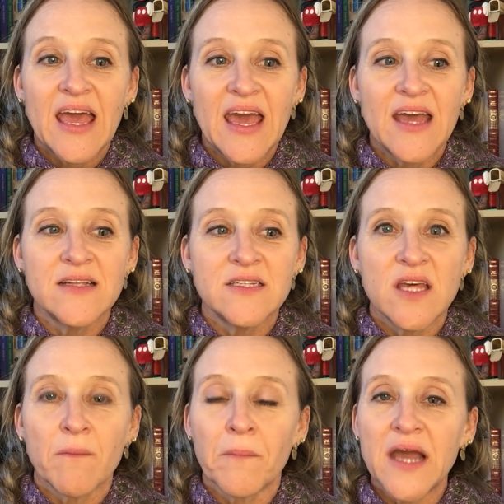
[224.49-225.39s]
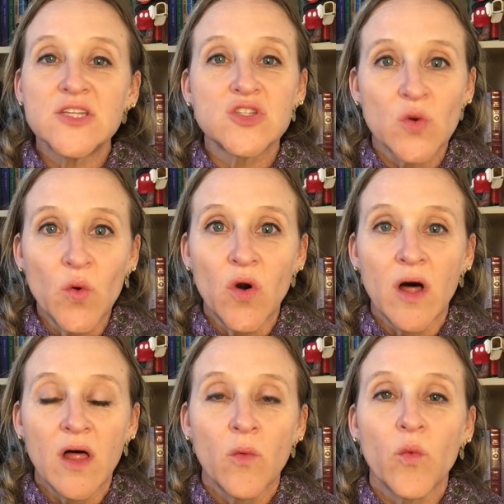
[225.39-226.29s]
and my
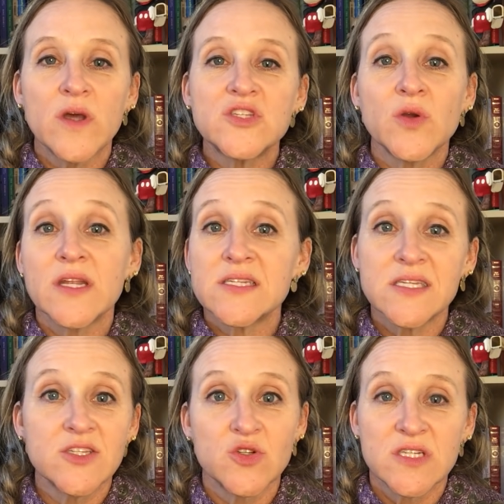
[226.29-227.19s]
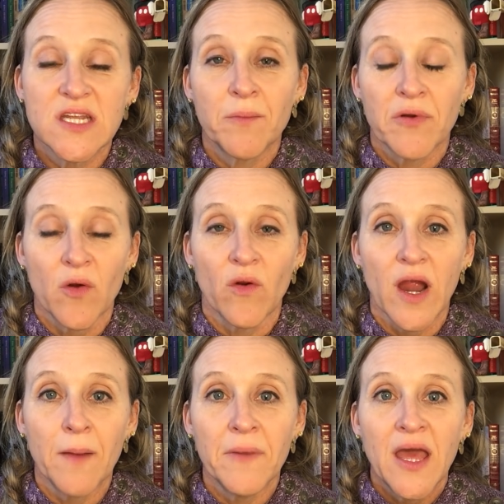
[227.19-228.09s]
school was doing a sister city
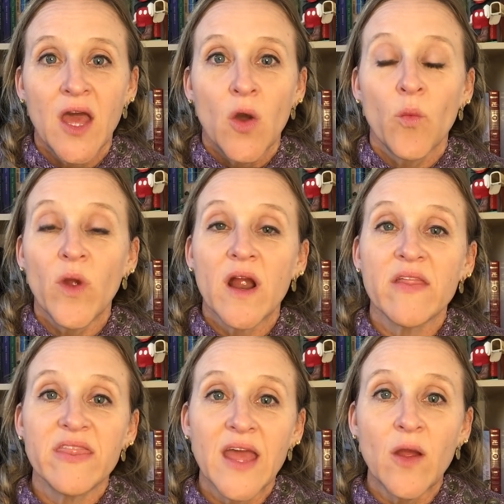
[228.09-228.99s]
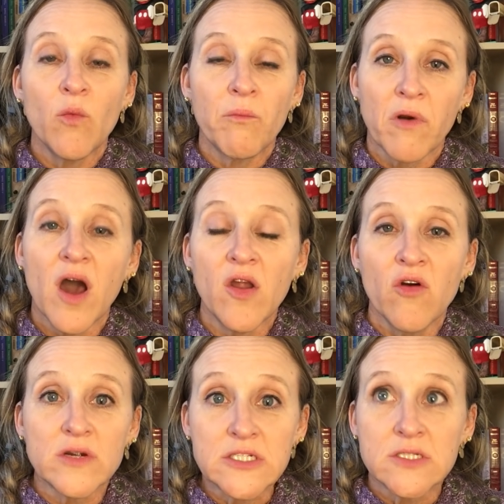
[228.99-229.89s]
program where they brought
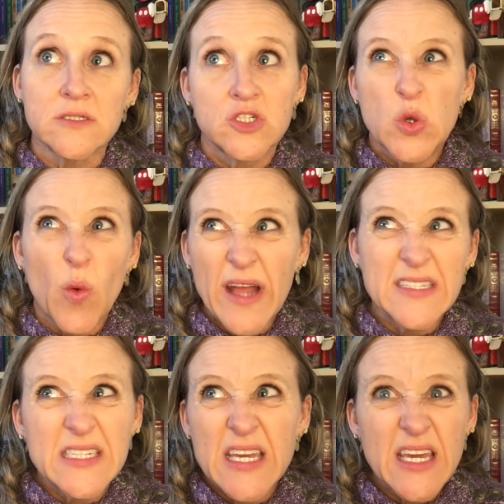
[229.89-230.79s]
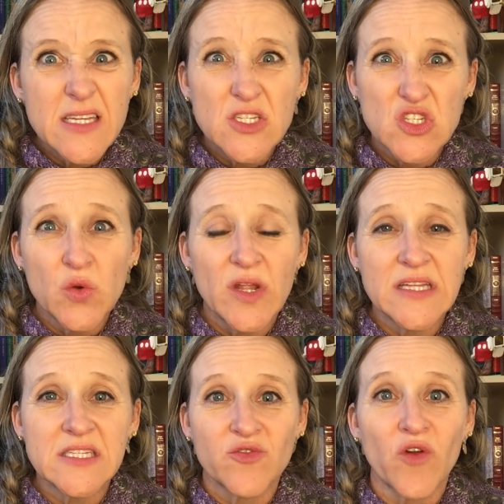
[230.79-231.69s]
over 20
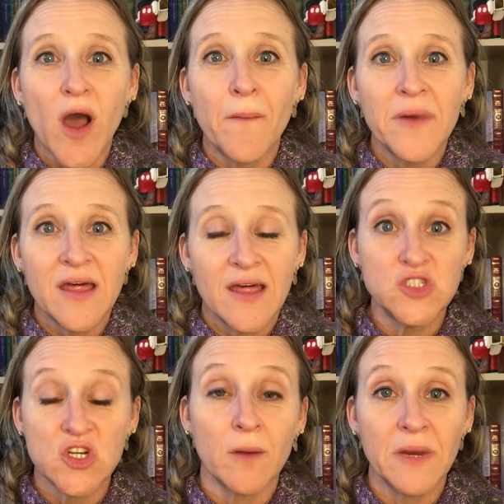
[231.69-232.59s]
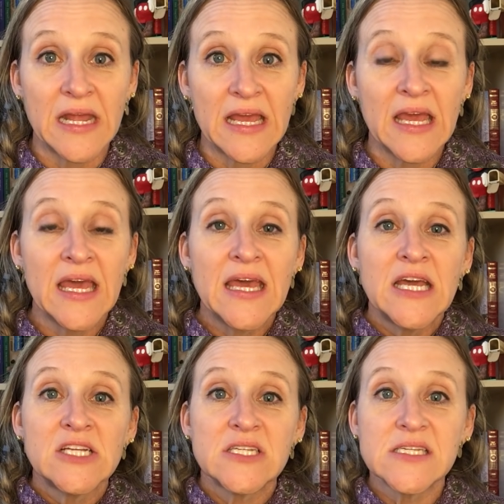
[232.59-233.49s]
students from Germany
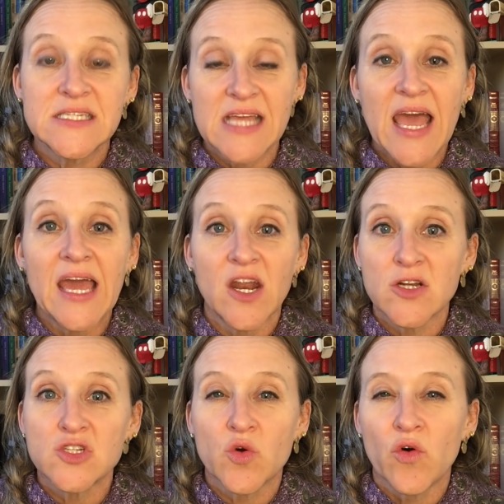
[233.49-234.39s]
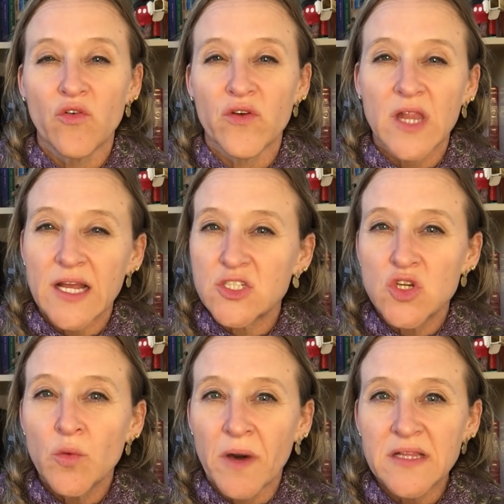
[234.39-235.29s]
to stay in our school for like
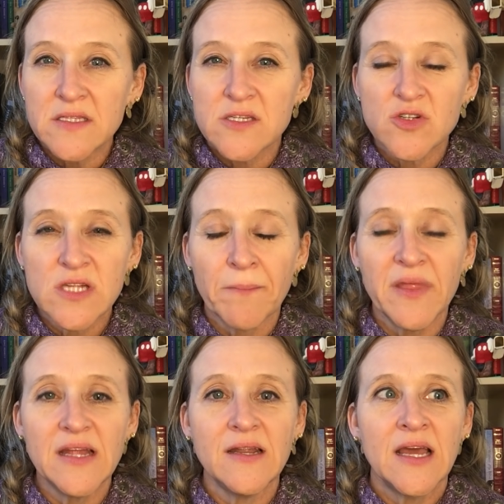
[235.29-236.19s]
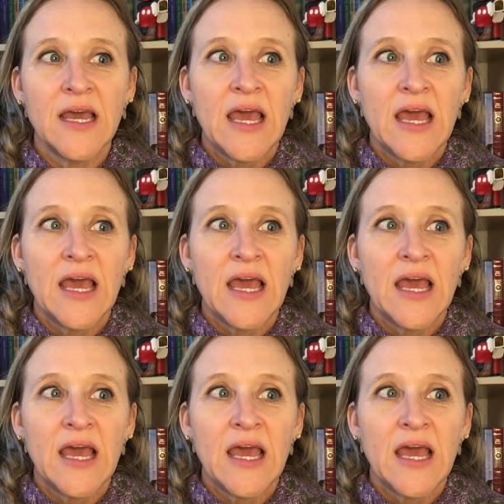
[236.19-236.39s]
two months or something.